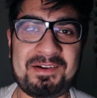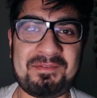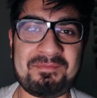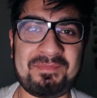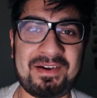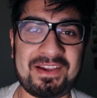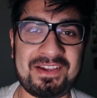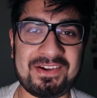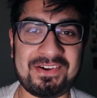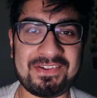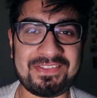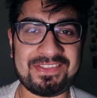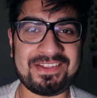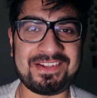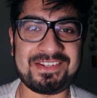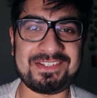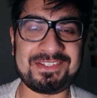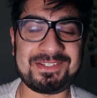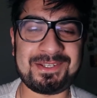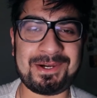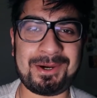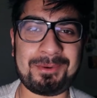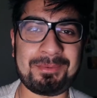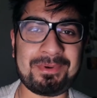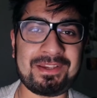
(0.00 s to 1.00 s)
My other
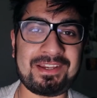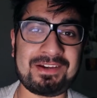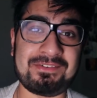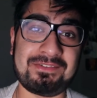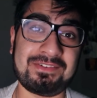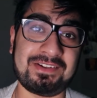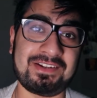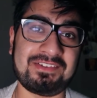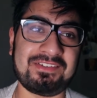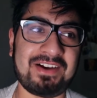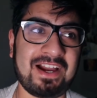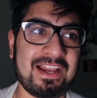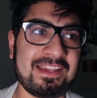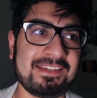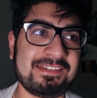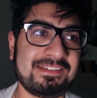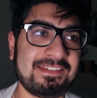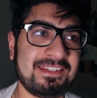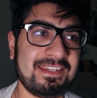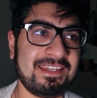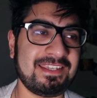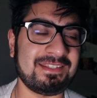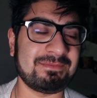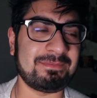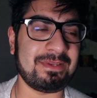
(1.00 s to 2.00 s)
topic of advice
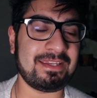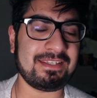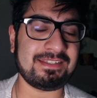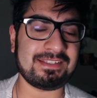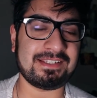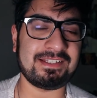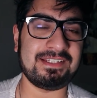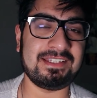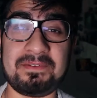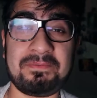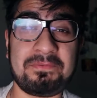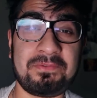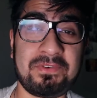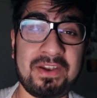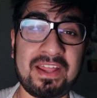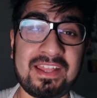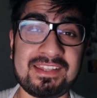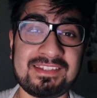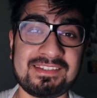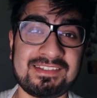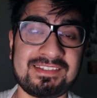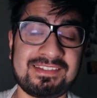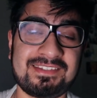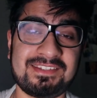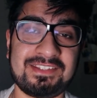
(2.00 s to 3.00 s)
is basically
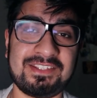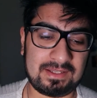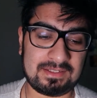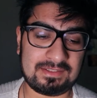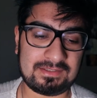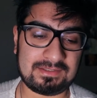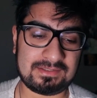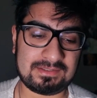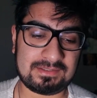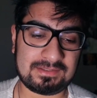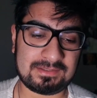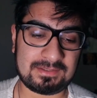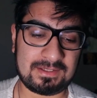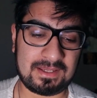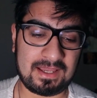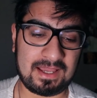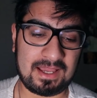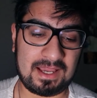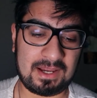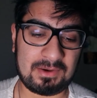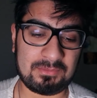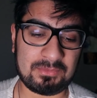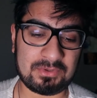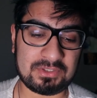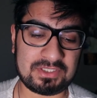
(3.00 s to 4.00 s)
friends, and
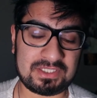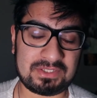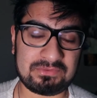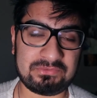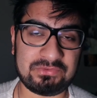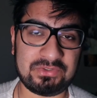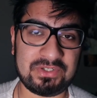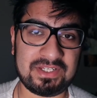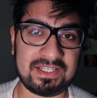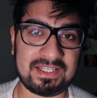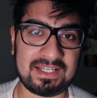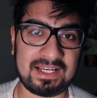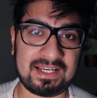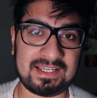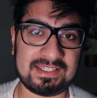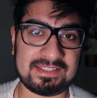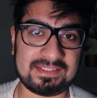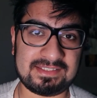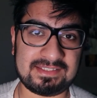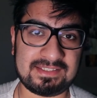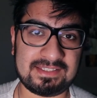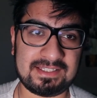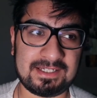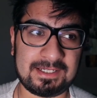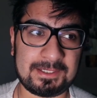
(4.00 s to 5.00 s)
how much I've
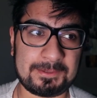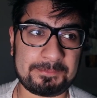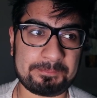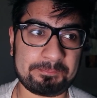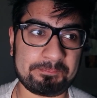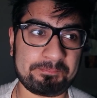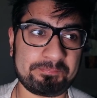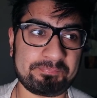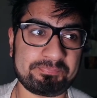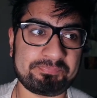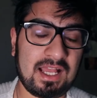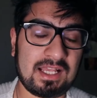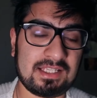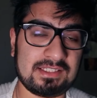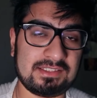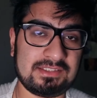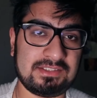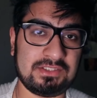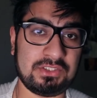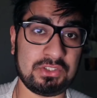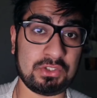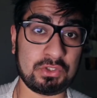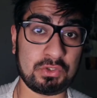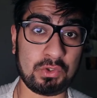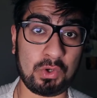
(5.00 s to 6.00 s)
realised that
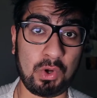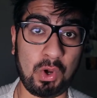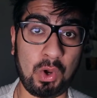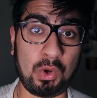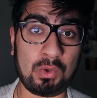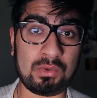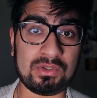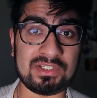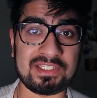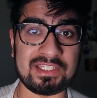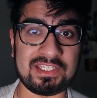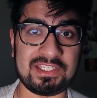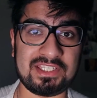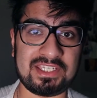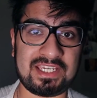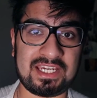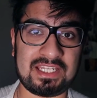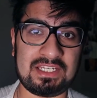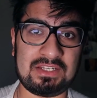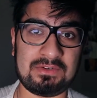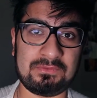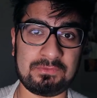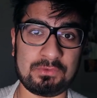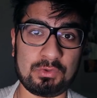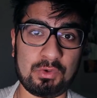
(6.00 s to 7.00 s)
as you grow older, you kind
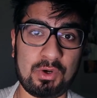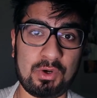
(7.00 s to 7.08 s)
of